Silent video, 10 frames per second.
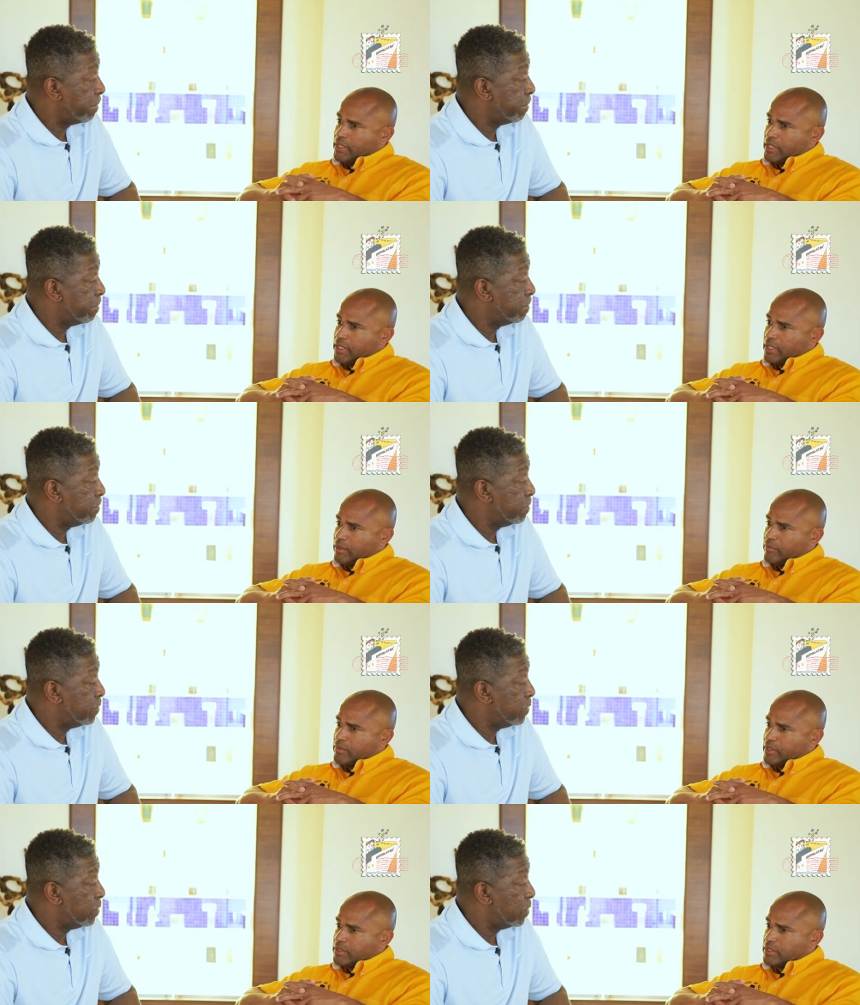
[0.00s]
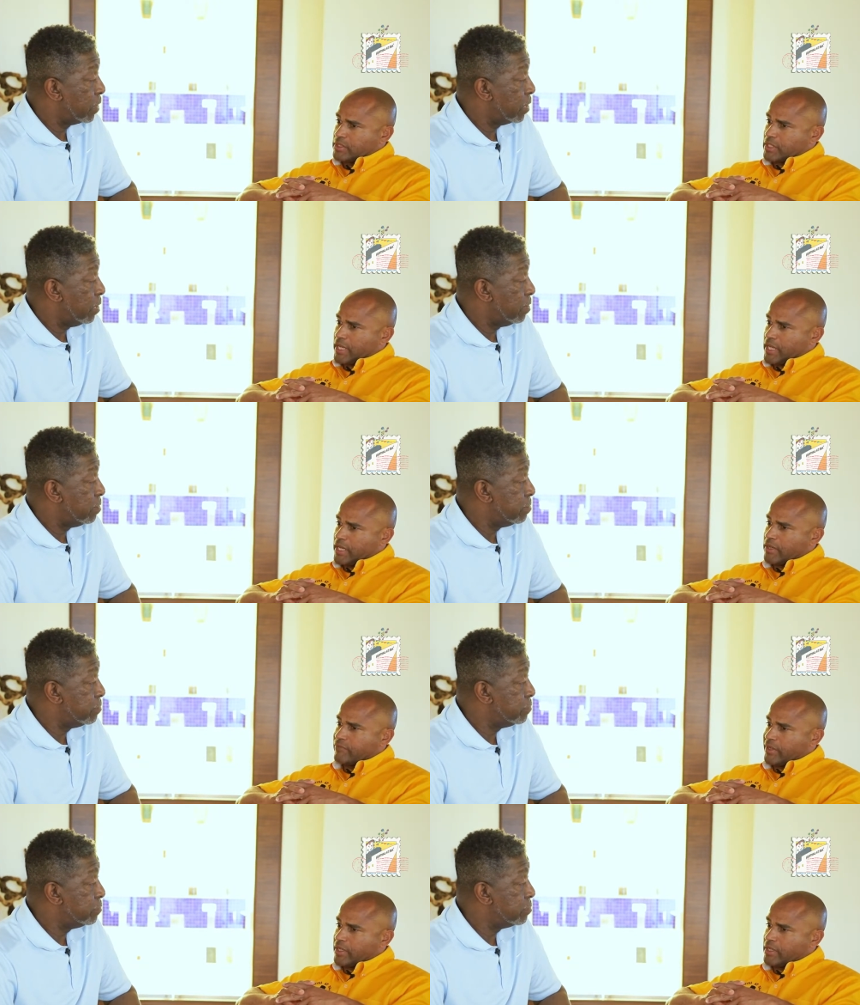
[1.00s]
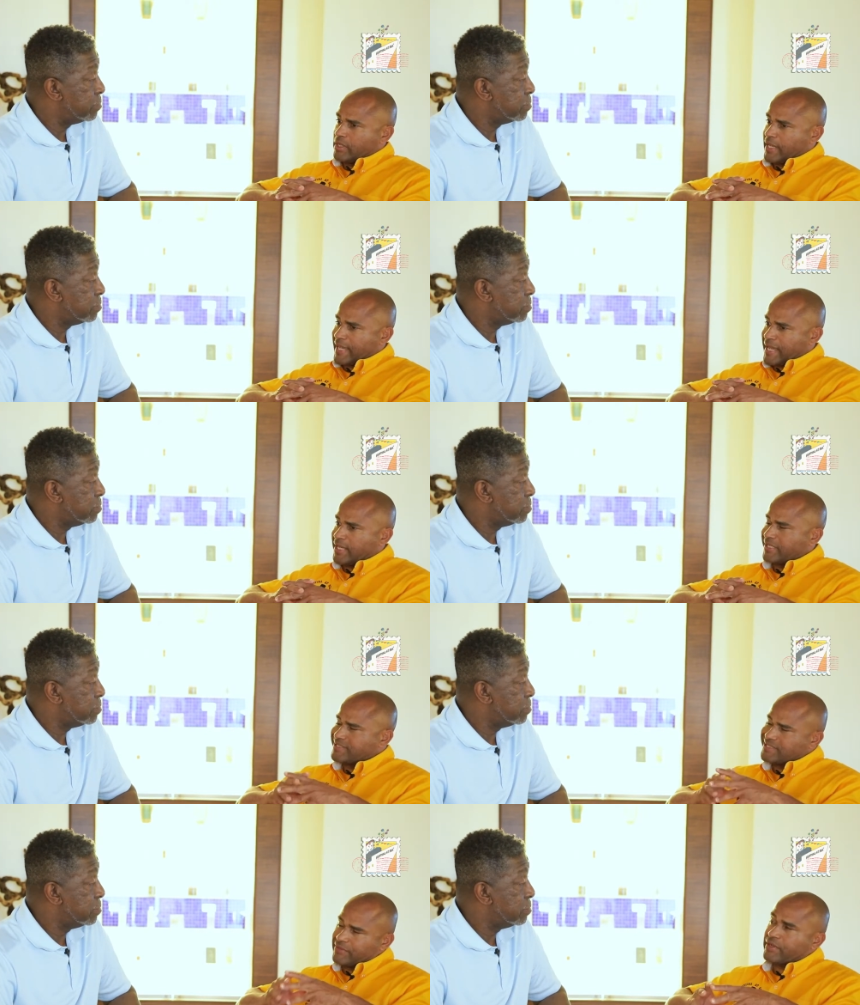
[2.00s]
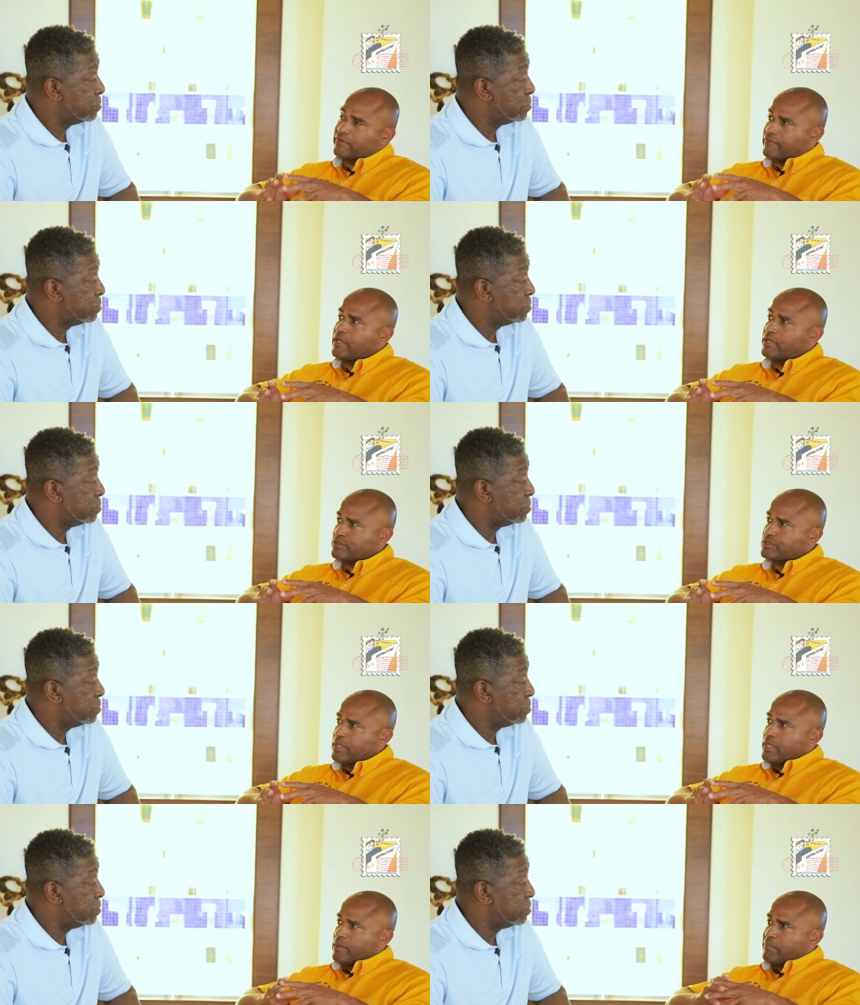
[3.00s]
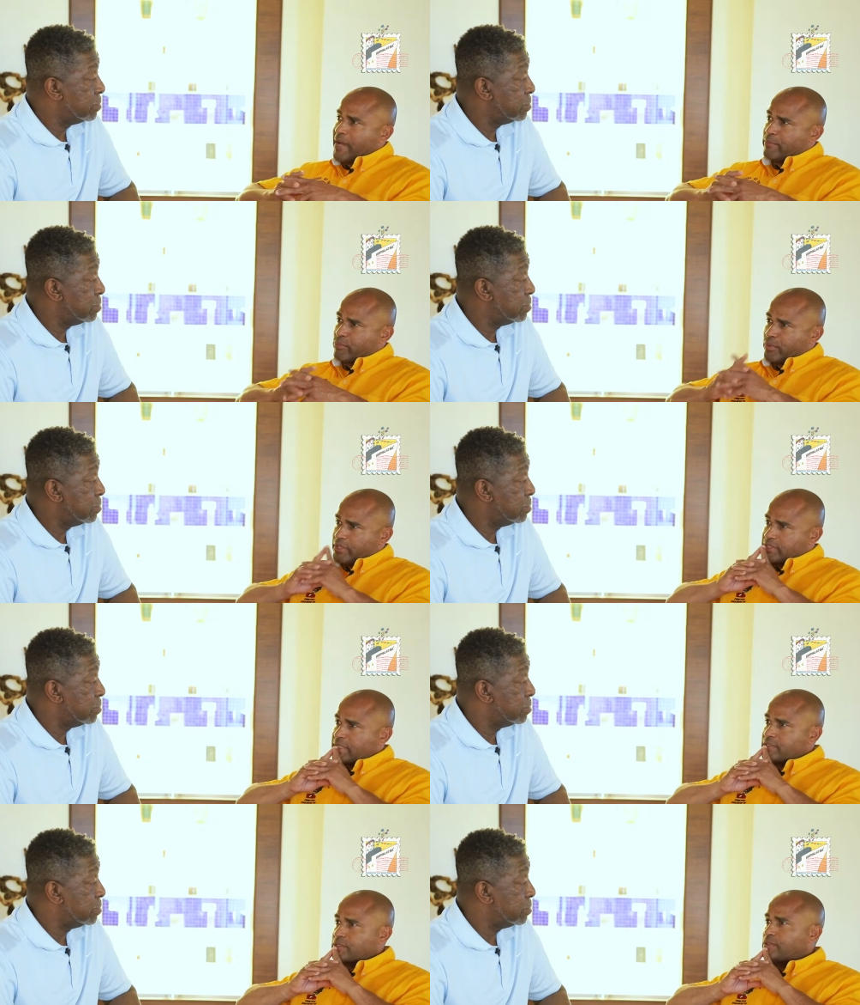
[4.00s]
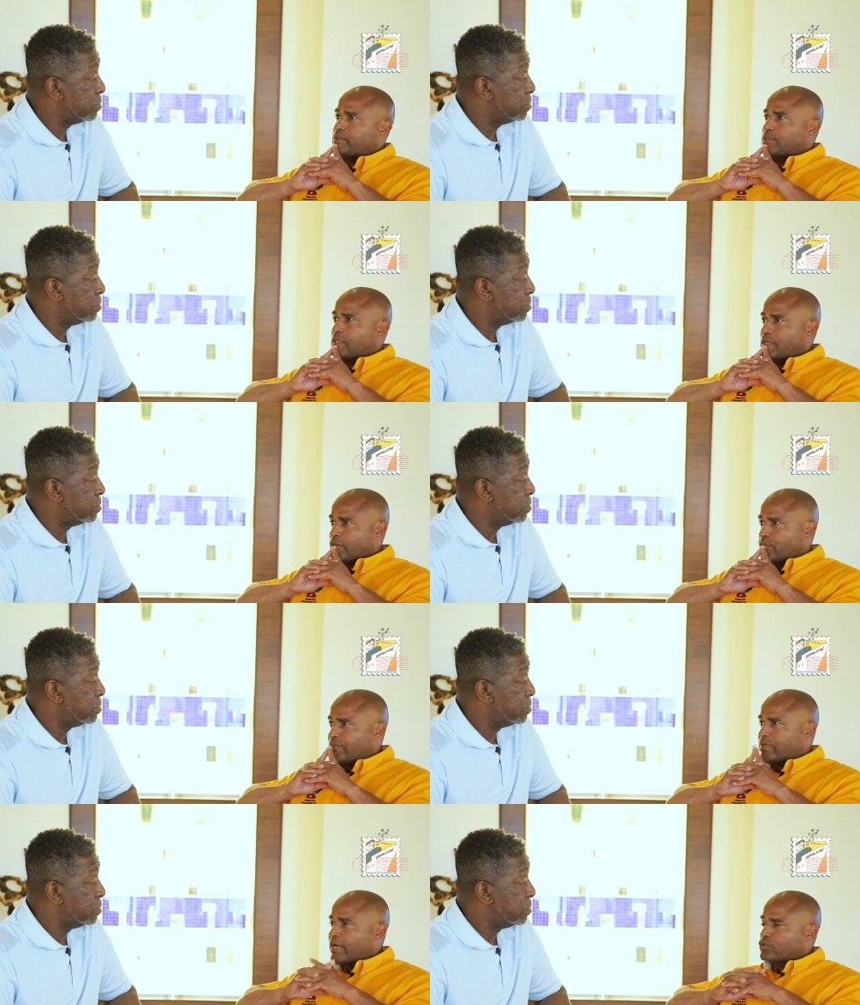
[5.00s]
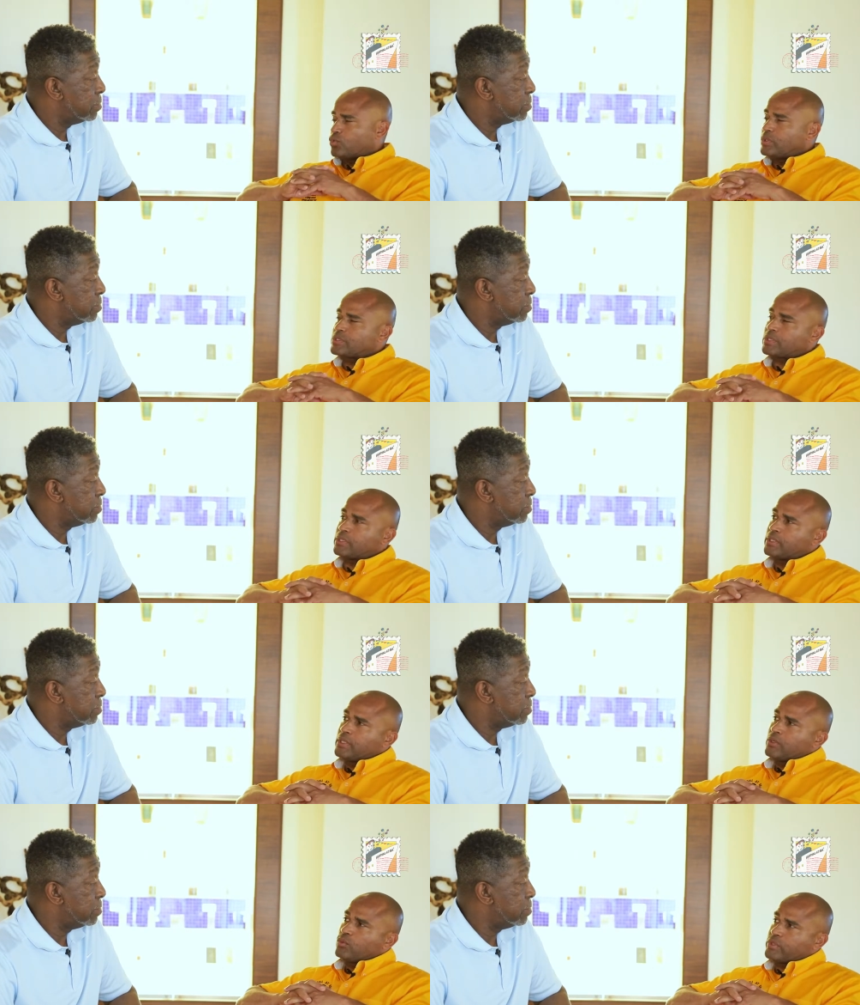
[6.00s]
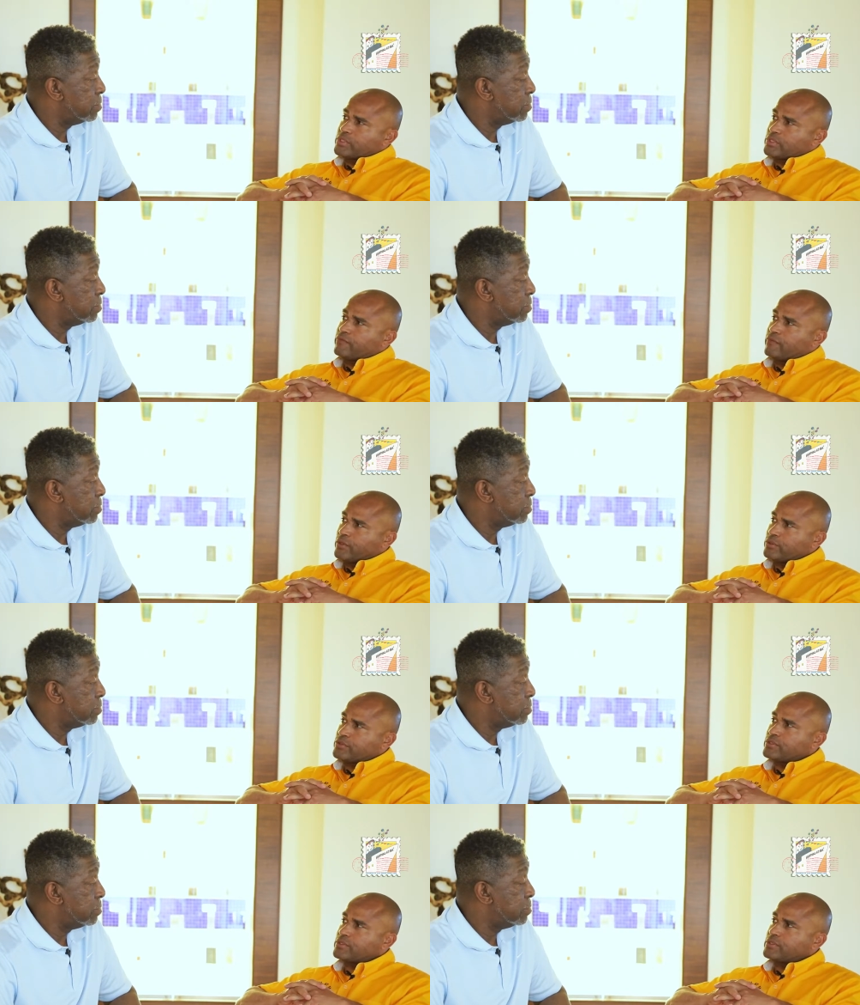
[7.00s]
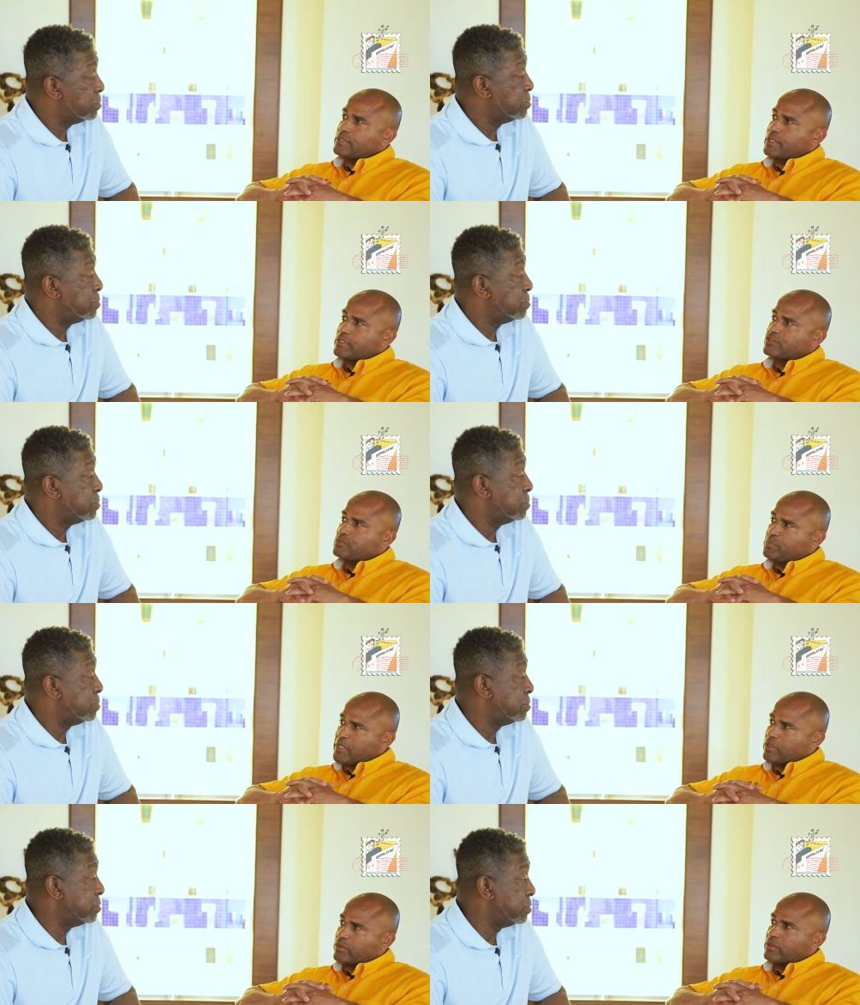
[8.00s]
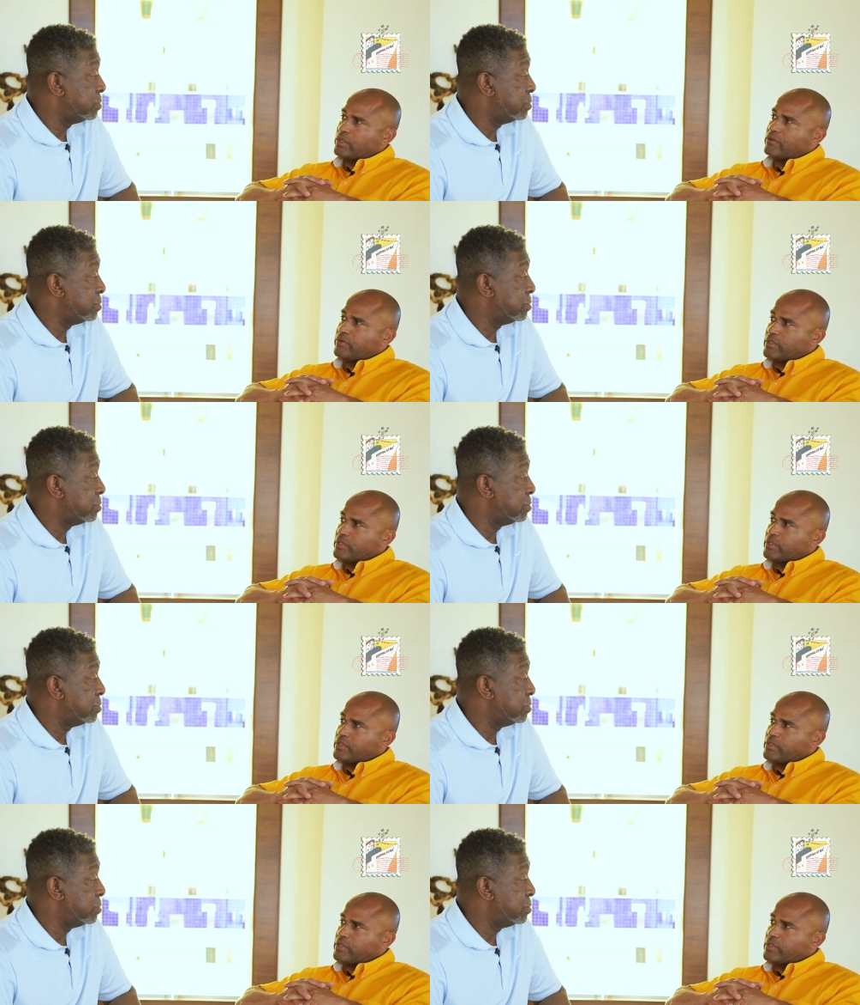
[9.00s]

Speaker 1: um, does have a hand in civic affairs. My predecessor, uh, the Reverend Dr. Woodson, was the first uh, speaker of